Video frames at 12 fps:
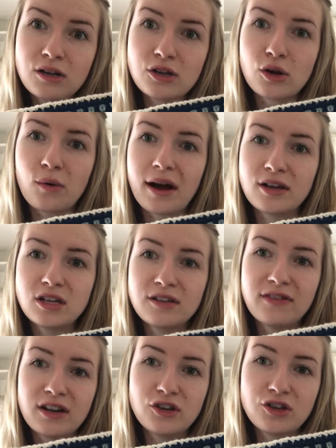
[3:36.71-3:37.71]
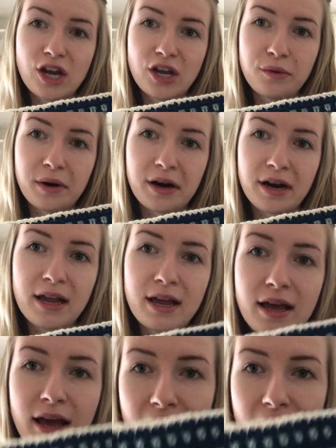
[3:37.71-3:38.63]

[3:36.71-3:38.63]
So I just finished January,